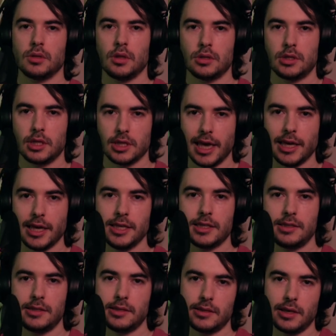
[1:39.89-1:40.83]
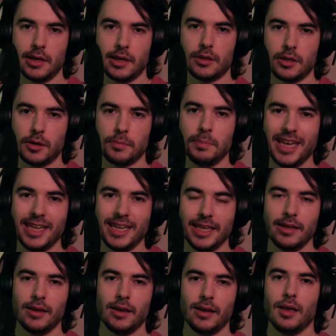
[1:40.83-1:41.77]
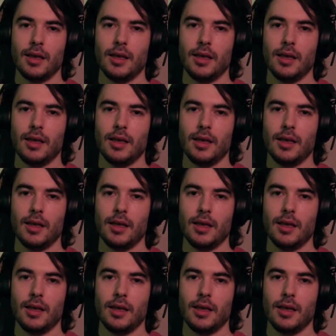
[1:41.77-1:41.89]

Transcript: to get you to the meaning.